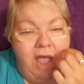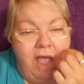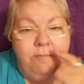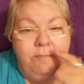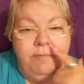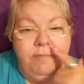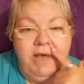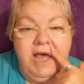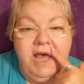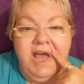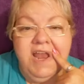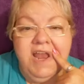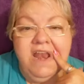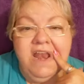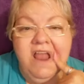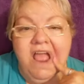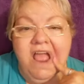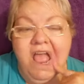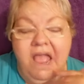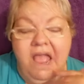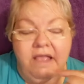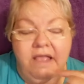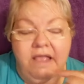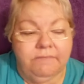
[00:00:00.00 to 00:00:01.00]
But
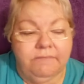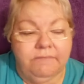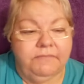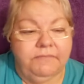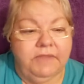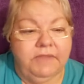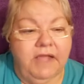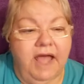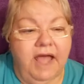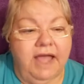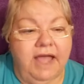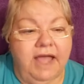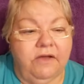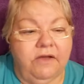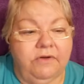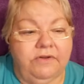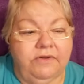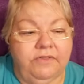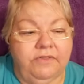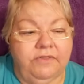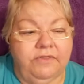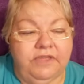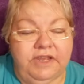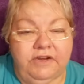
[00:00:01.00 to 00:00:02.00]
I go
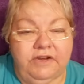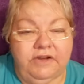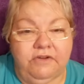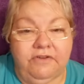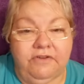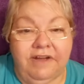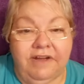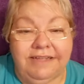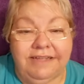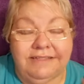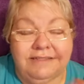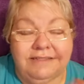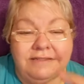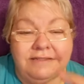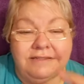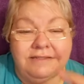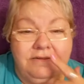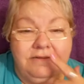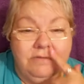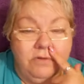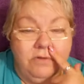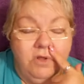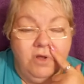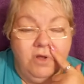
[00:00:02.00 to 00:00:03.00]
to thin crust,
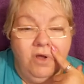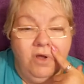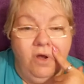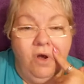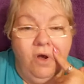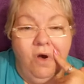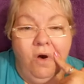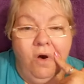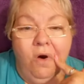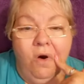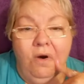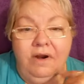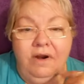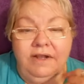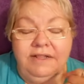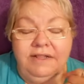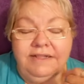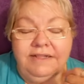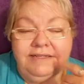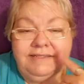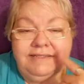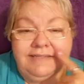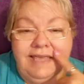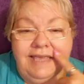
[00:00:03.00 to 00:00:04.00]
or in
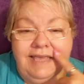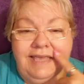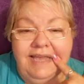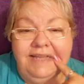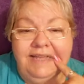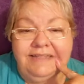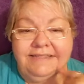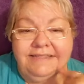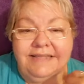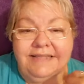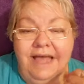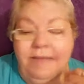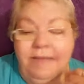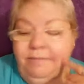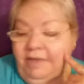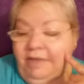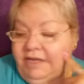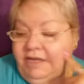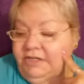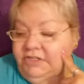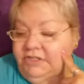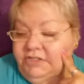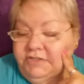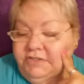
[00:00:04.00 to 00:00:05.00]
this case, I
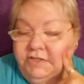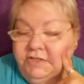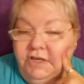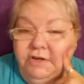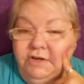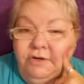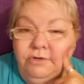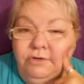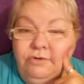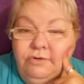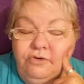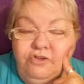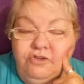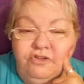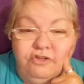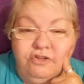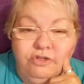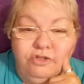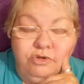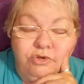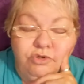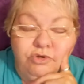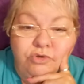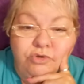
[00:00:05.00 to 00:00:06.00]
might just go
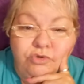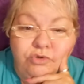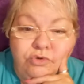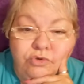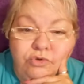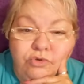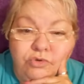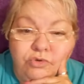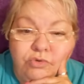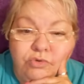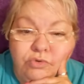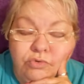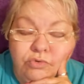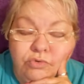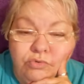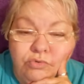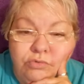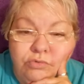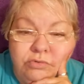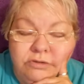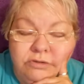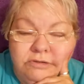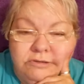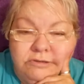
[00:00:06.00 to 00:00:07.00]
to
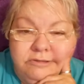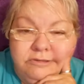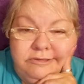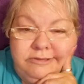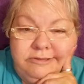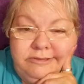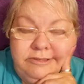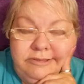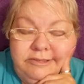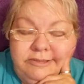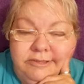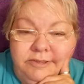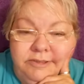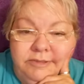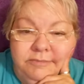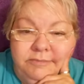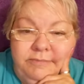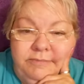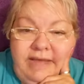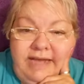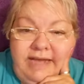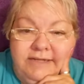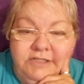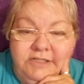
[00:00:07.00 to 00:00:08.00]

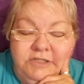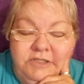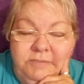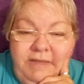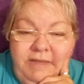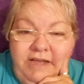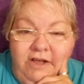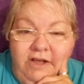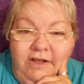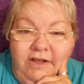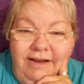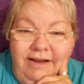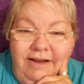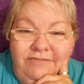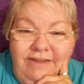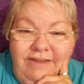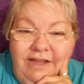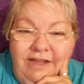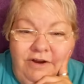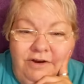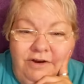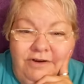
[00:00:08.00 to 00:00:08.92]
back to my cauliflower